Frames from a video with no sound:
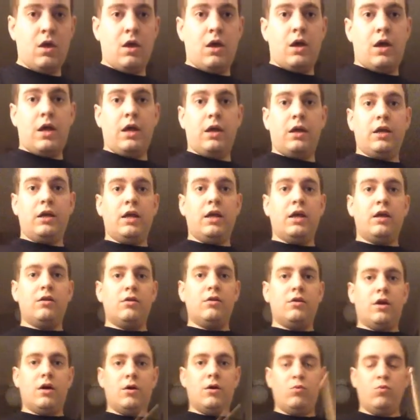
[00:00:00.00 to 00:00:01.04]
And
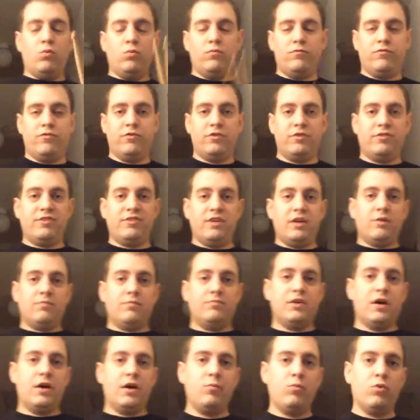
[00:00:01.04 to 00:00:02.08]
again, for the sake
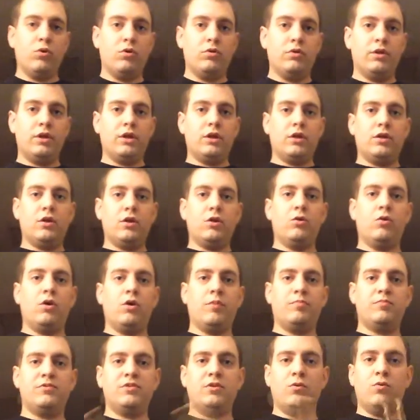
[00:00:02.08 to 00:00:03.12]
of time, we're only going to go
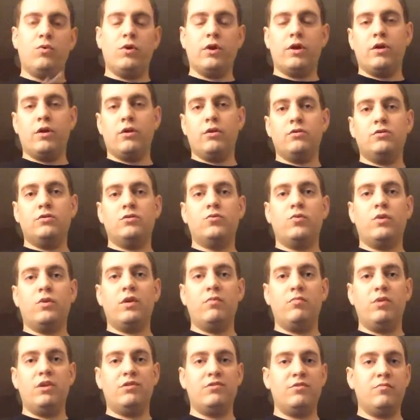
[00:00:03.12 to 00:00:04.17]
up to
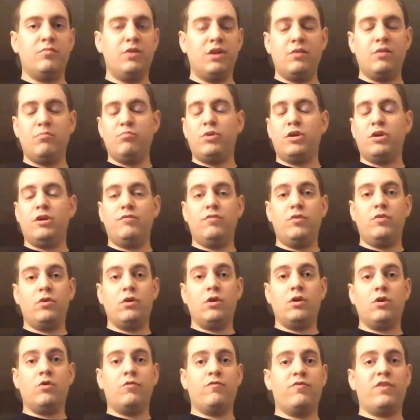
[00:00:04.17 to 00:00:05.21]
120 beats a minute, but if you
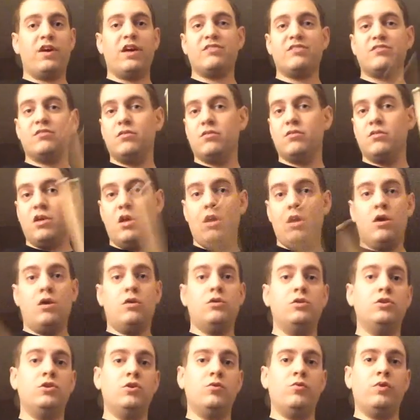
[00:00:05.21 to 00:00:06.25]
can go faster,
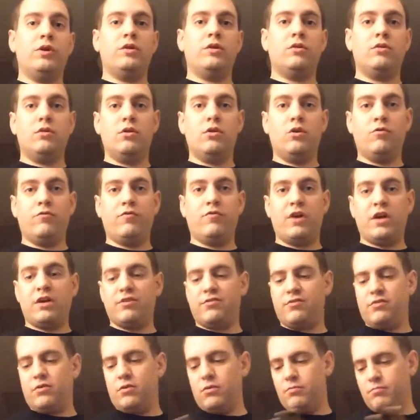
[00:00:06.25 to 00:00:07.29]
do it. Go
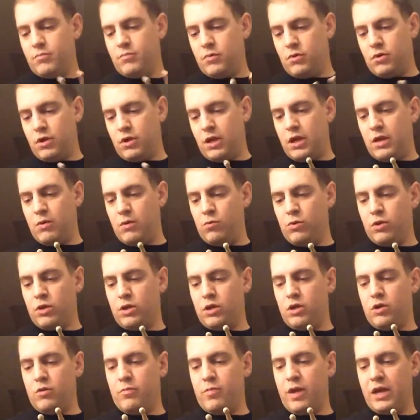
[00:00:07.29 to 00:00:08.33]
faster. Okay, we're going
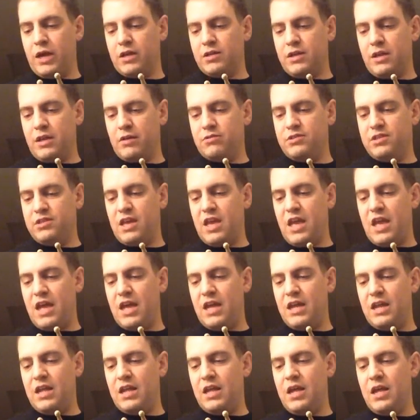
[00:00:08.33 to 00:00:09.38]
to go back down to
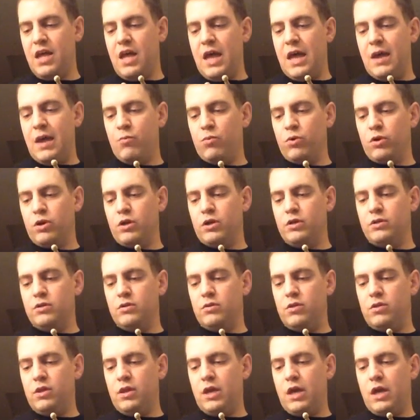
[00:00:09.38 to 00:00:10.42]
80, and we're going to
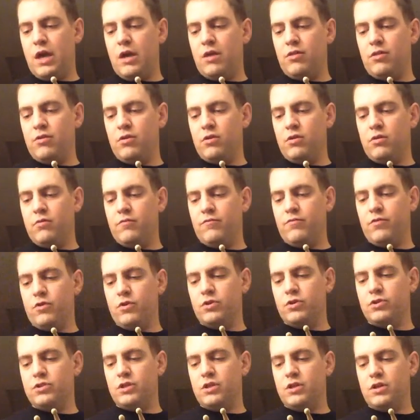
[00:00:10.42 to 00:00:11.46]
do the other
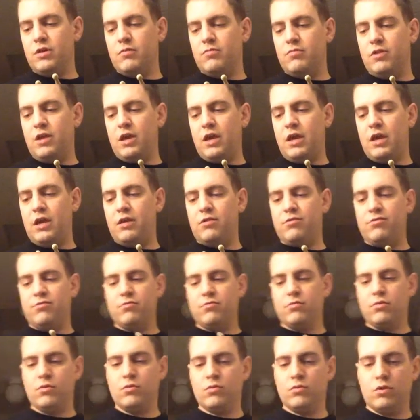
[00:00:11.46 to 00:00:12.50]
version of the
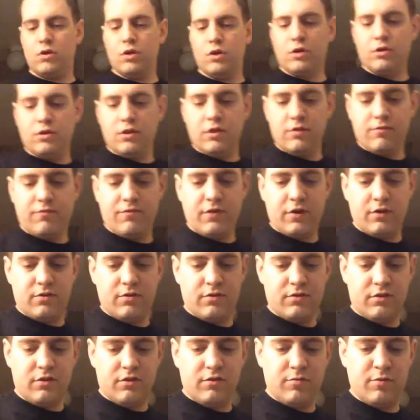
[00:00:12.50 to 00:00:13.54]
8-stroke, the
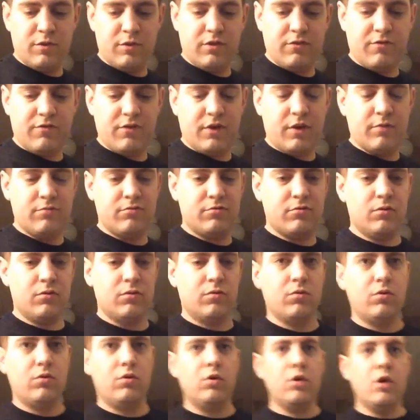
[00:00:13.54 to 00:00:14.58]

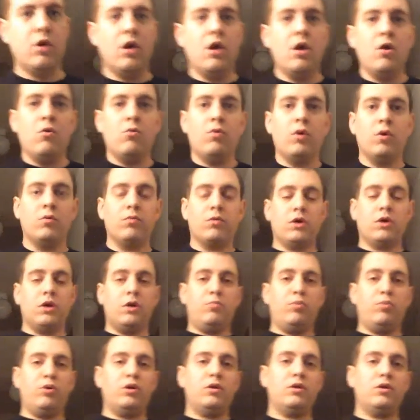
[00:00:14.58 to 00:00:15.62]
5-stroke roll, where we're going
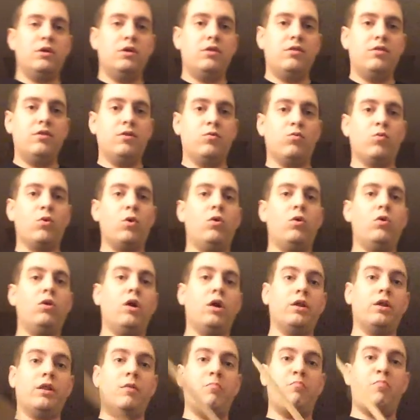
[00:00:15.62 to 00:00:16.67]
to put the roll
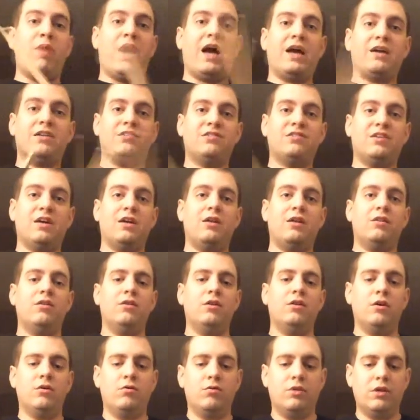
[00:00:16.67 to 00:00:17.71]
on the back side of the
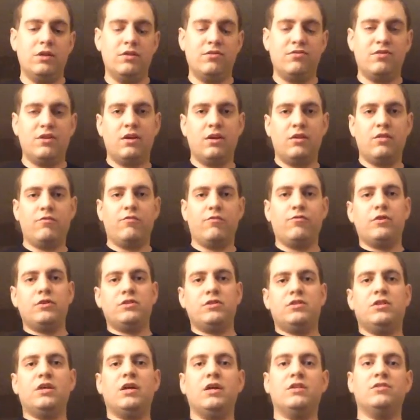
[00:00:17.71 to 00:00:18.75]
note instead of the
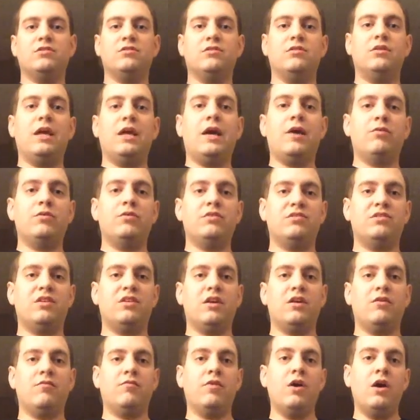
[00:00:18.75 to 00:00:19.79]
front side. So now
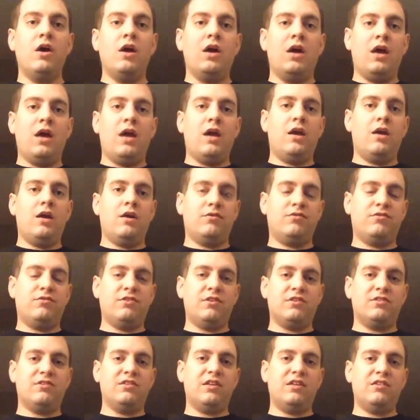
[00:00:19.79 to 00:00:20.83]
instead of a
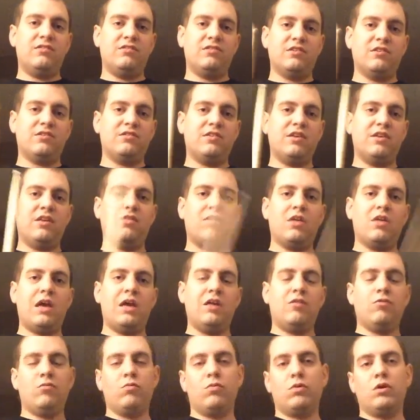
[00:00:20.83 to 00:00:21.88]
16th, 16th,
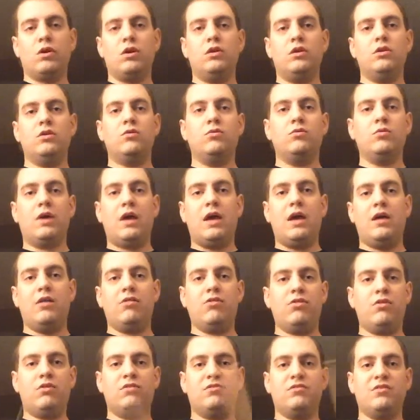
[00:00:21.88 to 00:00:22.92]
8th, we're going to do
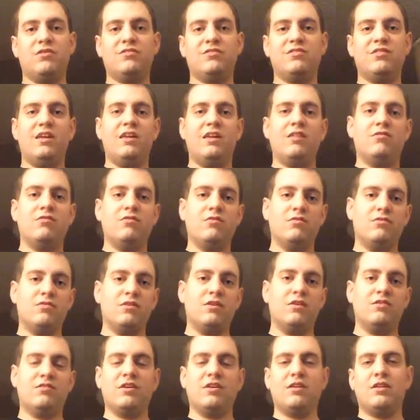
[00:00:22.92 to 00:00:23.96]
8th, 16th. So it's
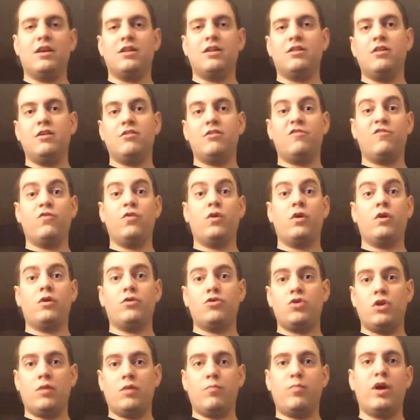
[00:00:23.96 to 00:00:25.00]
going to sound like this for our
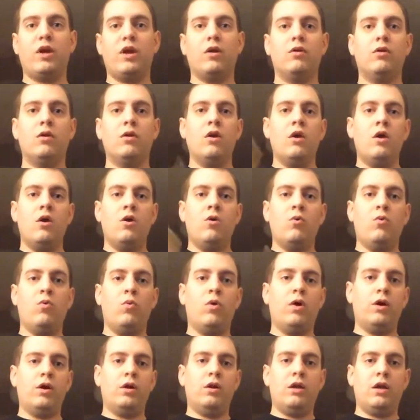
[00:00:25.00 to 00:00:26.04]
check pattern.
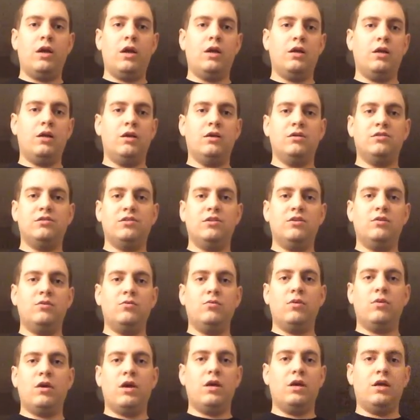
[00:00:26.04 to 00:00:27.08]
1, and a
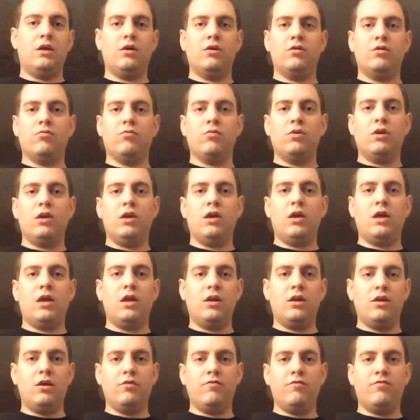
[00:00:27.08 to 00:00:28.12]
2, and a 3,
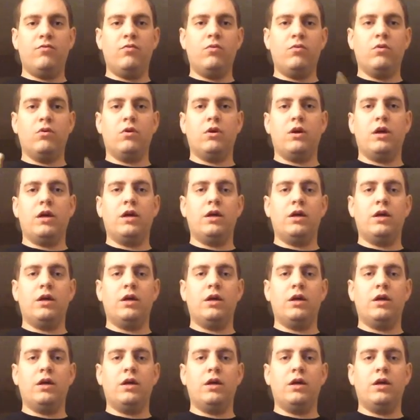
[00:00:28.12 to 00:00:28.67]
and a 4,